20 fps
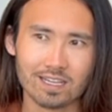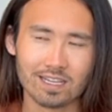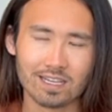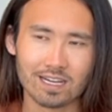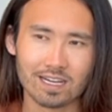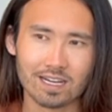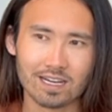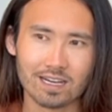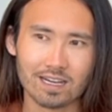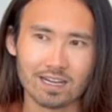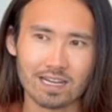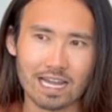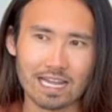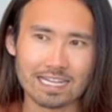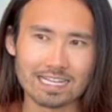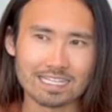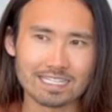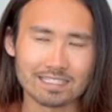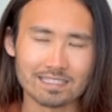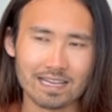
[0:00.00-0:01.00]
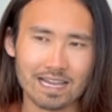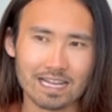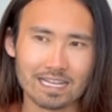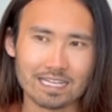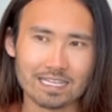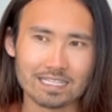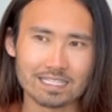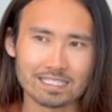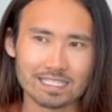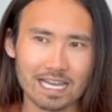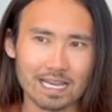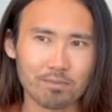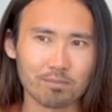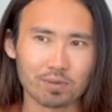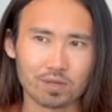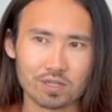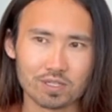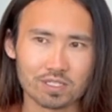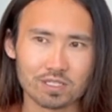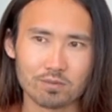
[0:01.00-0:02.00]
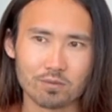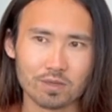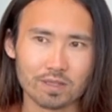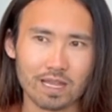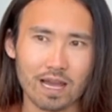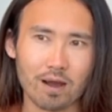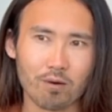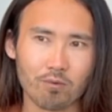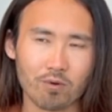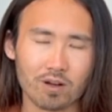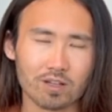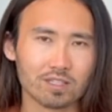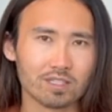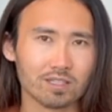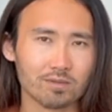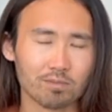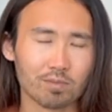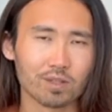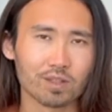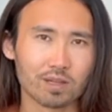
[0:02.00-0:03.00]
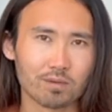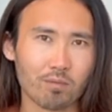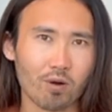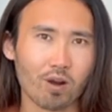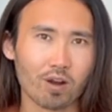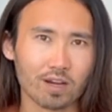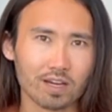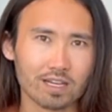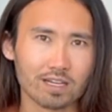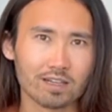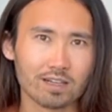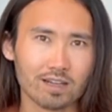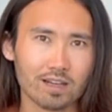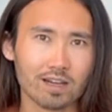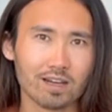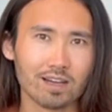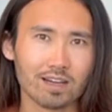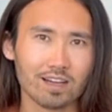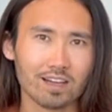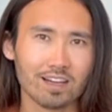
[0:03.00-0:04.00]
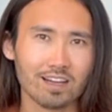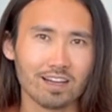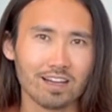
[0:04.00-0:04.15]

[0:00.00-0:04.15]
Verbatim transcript: uh, any any sane person would not want to put their market uh,